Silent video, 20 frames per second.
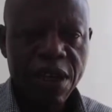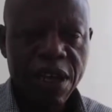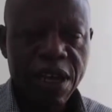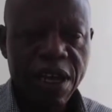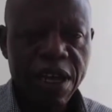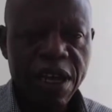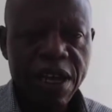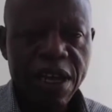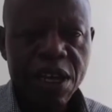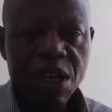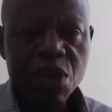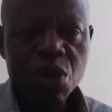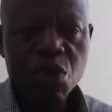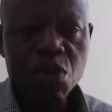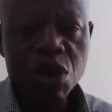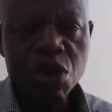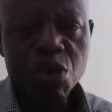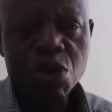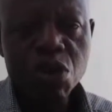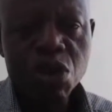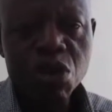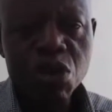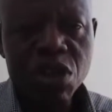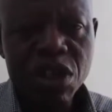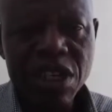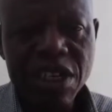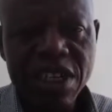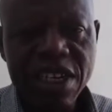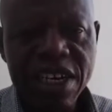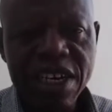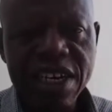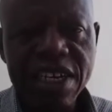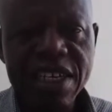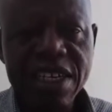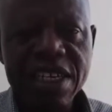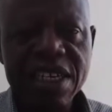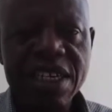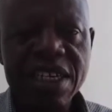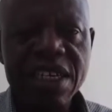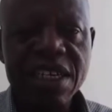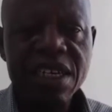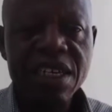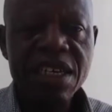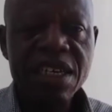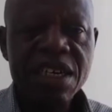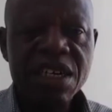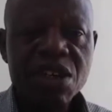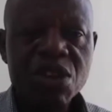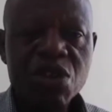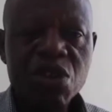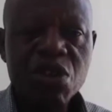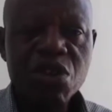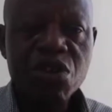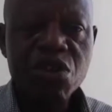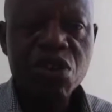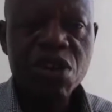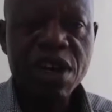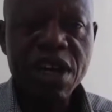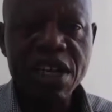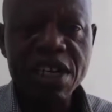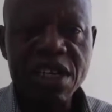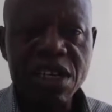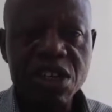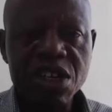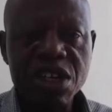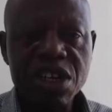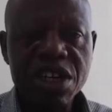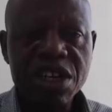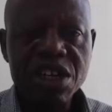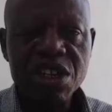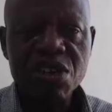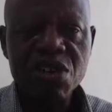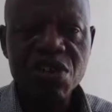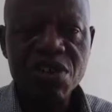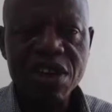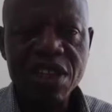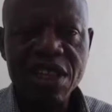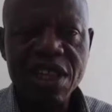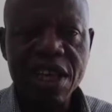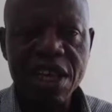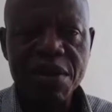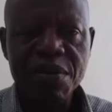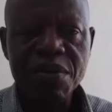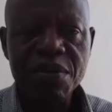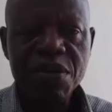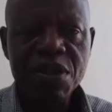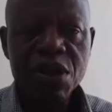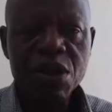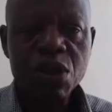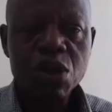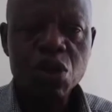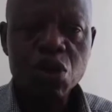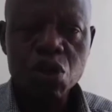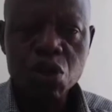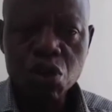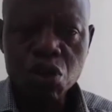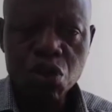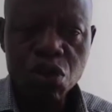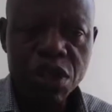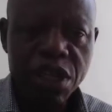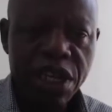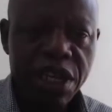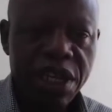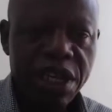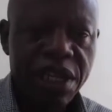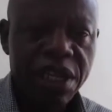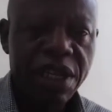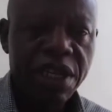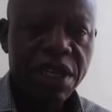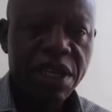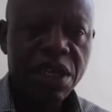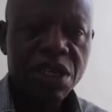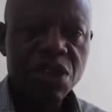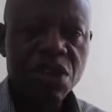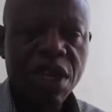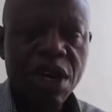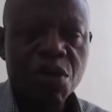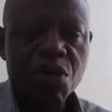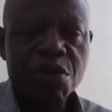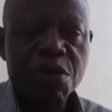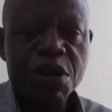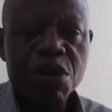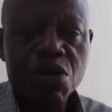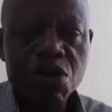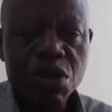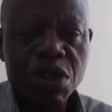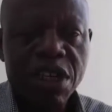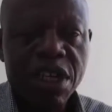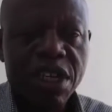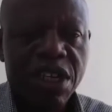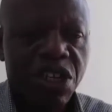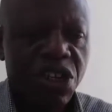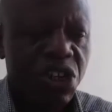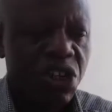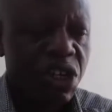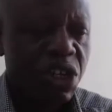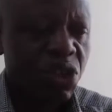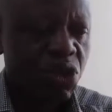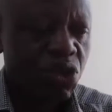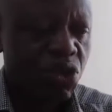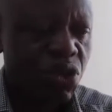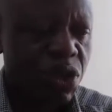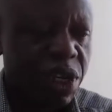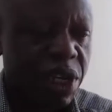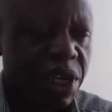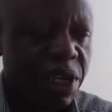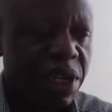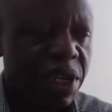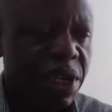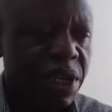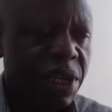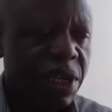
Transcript: We're going to discount those funds that are generated over time to today, so that we'll be able to take decision today.